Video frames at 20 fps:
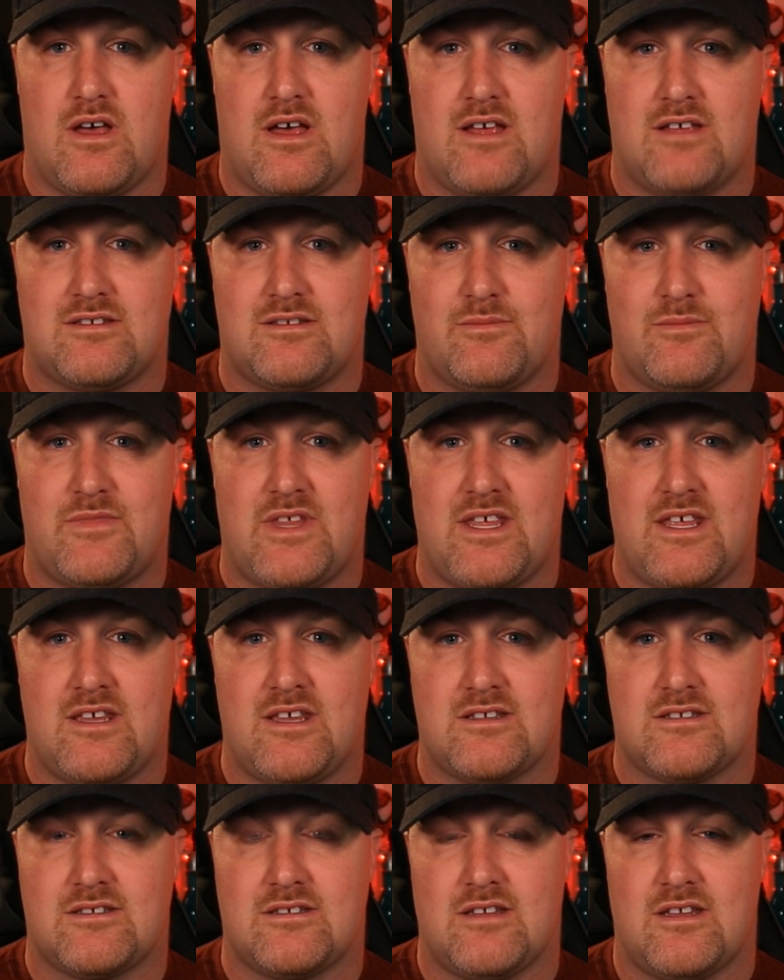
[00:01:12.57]
some
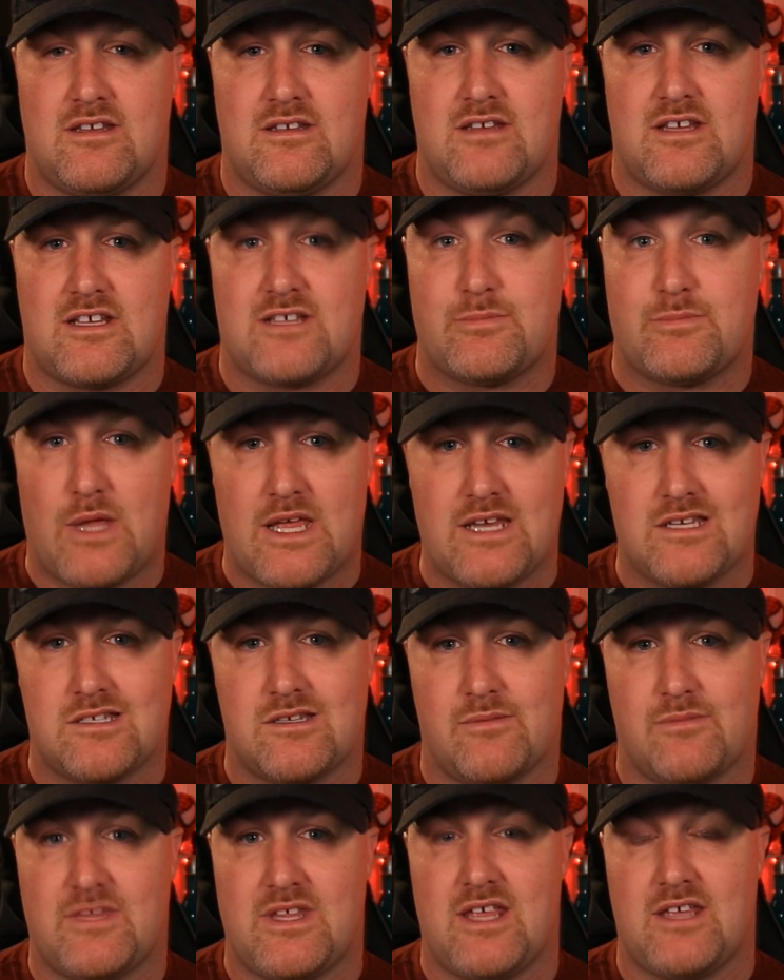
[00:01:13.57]
things and explain
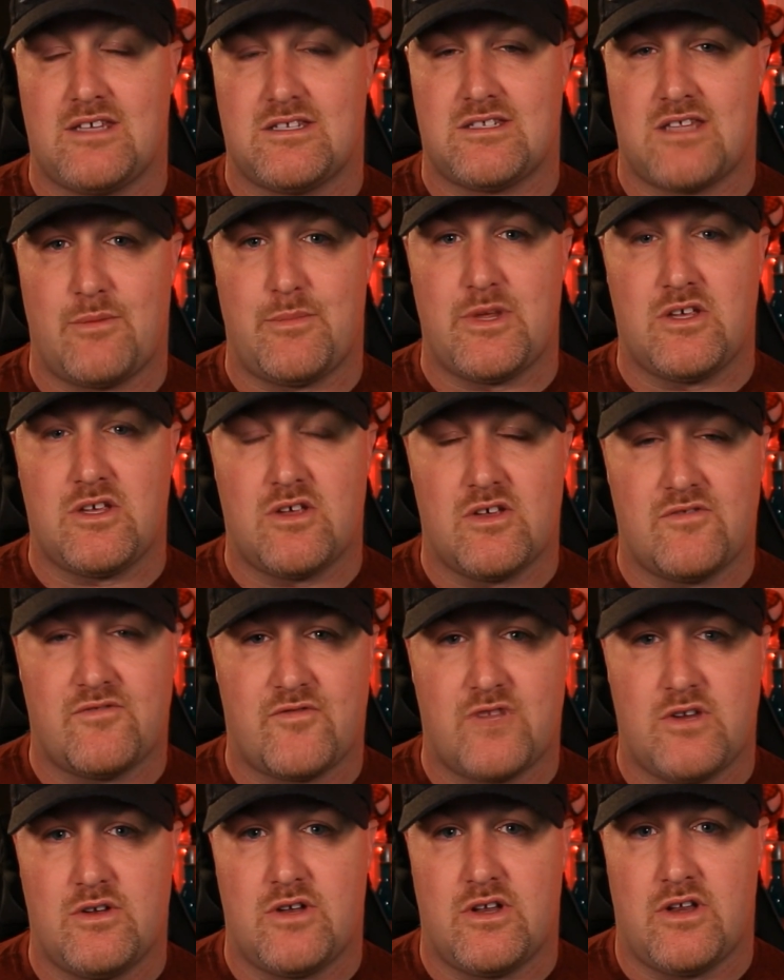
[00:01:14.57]
some things that'll be good for
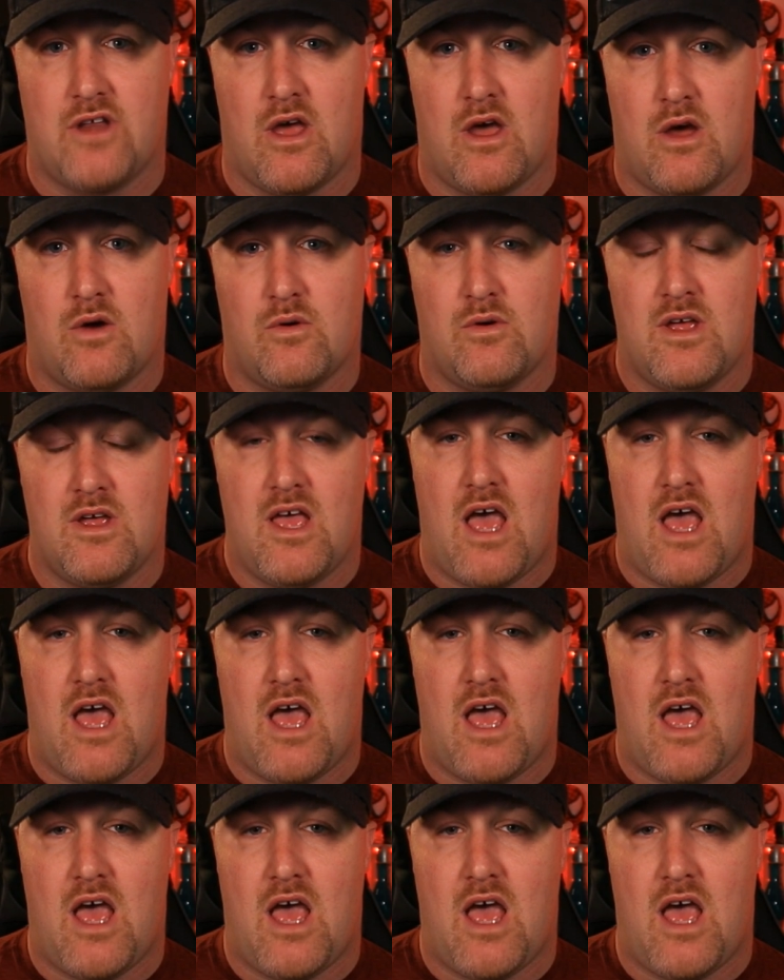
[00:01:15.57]
you to know